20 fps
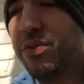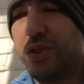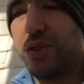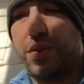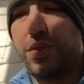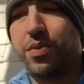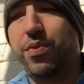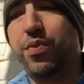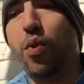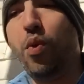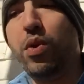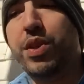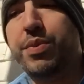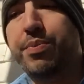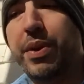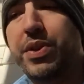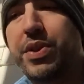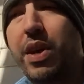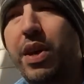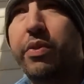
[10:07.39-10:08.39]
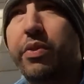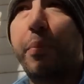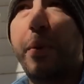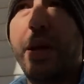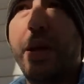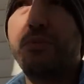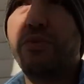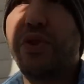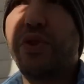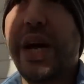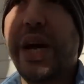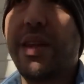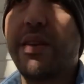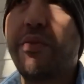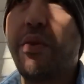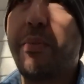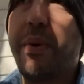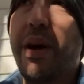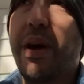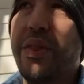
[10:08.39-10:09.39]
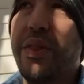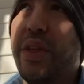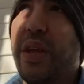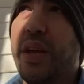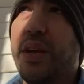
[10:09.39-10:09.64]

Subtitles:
just force myself to be objective about